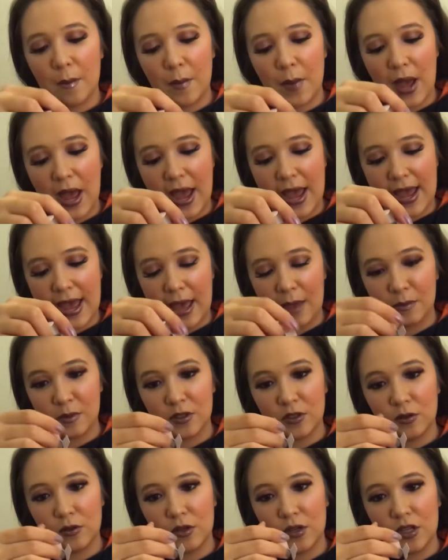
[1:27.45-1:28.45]
by
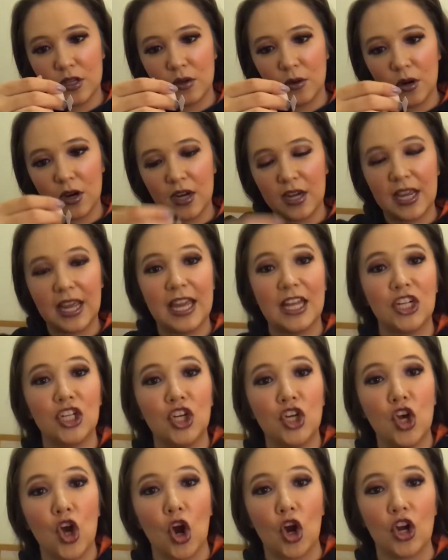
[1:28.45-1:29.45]
Absolute New York
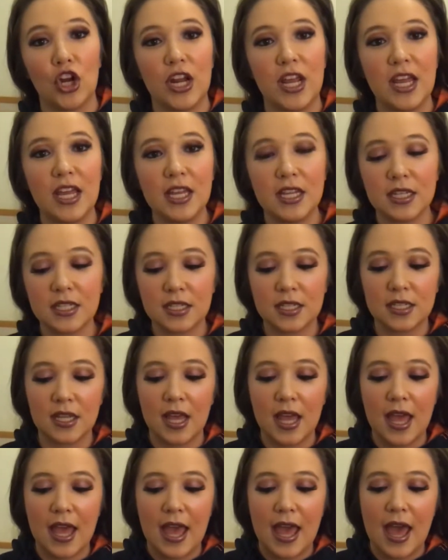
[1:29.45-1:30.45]
in Garnet.
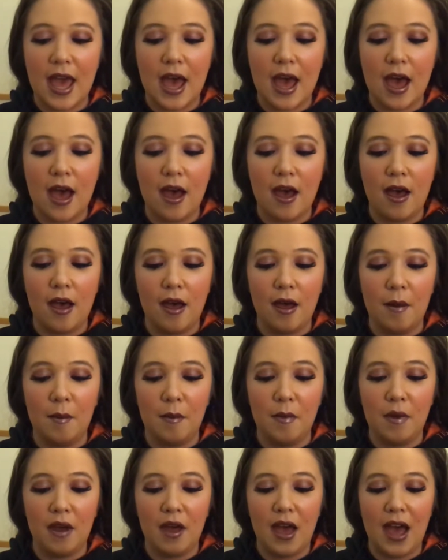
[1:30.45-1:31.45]

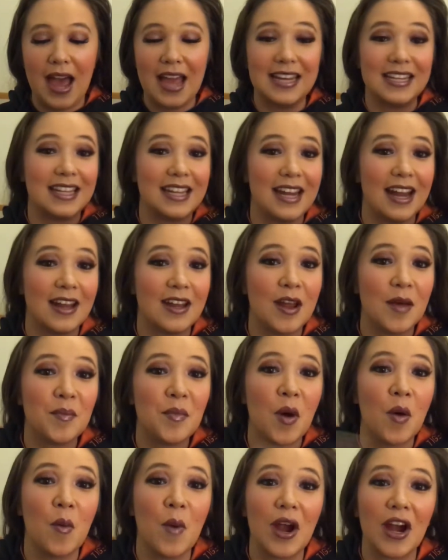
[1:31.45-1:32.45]
I did end
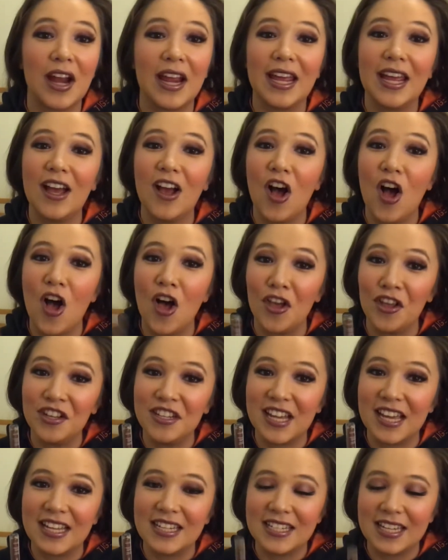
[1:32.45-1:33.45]
up wearing it all
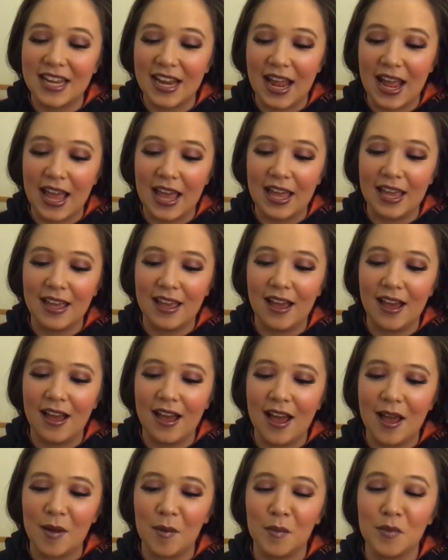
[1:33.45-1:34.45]
day today.
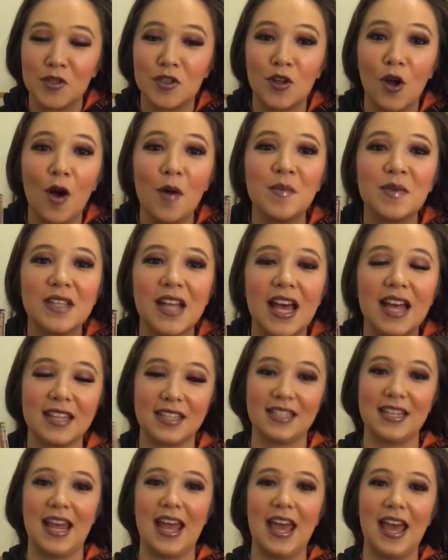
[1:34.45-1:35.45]
I'm so
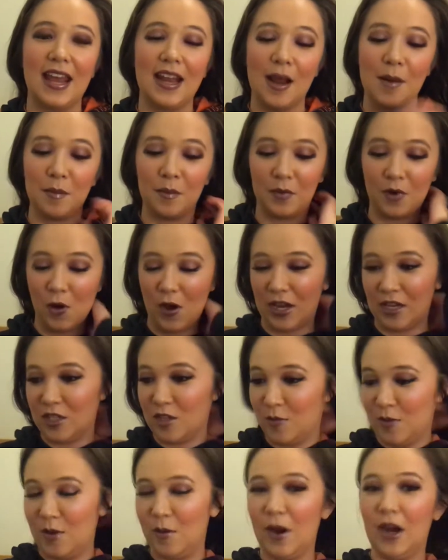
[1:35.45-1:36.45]
obsessed, and I'm going
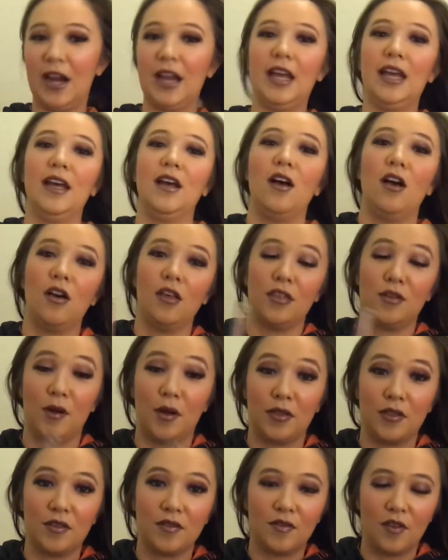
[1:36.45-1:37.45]
to be wearing it all
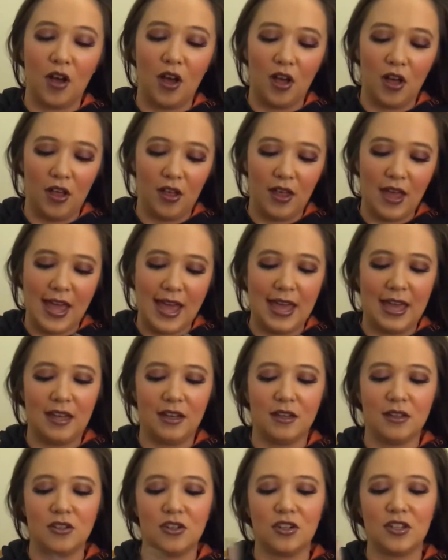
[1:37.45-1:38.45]
throughout the fall
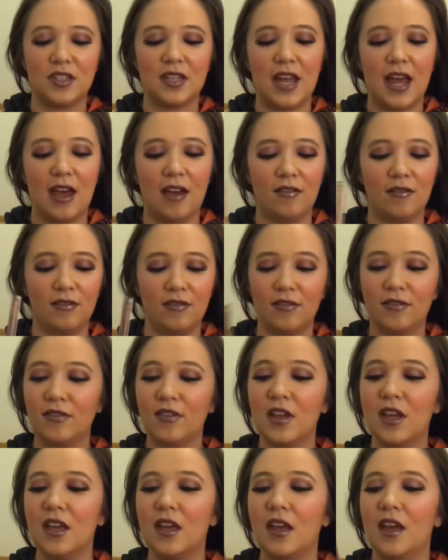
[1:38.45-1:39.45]
and just have
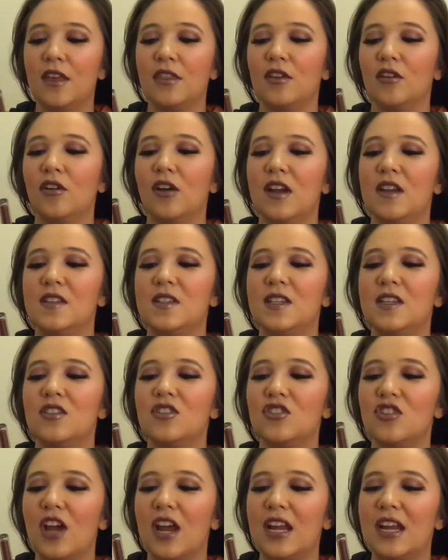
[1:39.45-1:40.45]
the
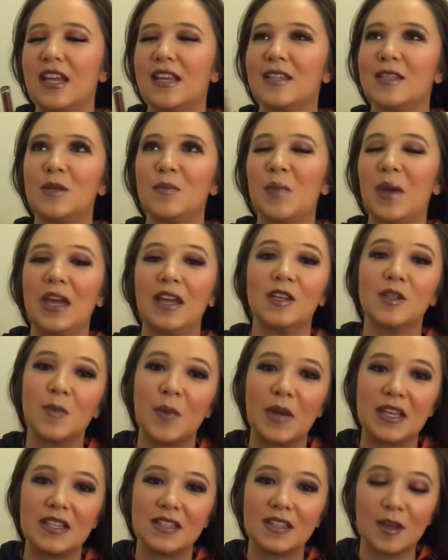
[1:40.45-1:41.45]
craziest, shiniest pink
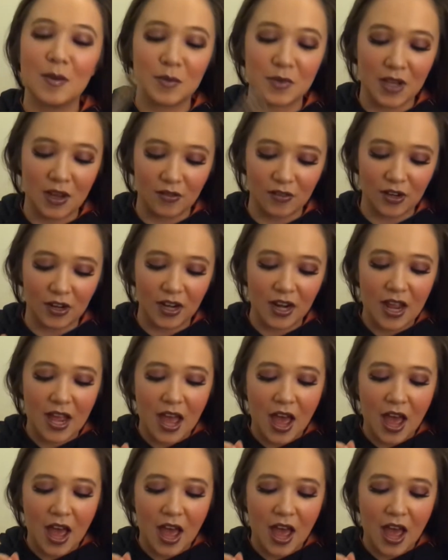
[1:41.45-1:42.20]
space lips ever.